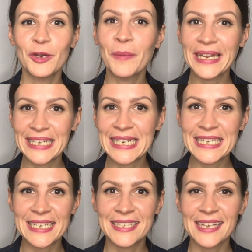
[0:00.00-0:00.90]
who might need
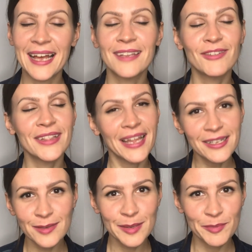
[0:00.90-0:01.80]
it. And if you'd like
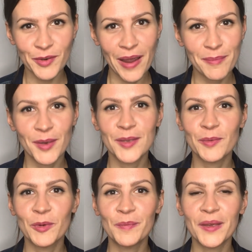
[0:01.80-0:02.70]
to subscribe, it
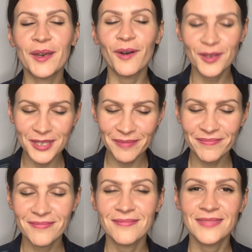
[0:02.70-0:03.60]
would be awesome
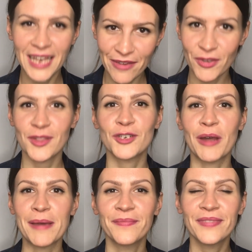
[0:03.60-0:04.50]
to have you in the
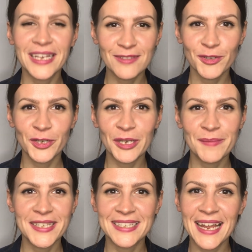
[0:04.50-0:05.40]
tribe. Thanks for joining
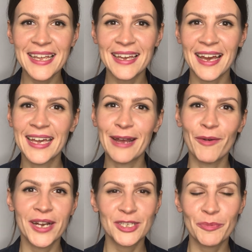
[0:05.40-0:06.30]
me today and I will
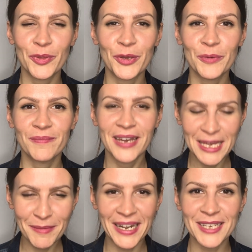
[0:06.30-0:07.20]
catch up with you in
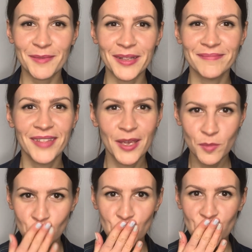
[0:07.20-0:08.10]
my next one.
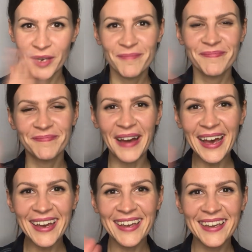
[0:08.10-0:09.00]

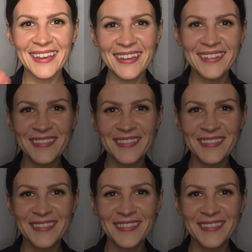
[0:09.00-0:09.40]
Bye!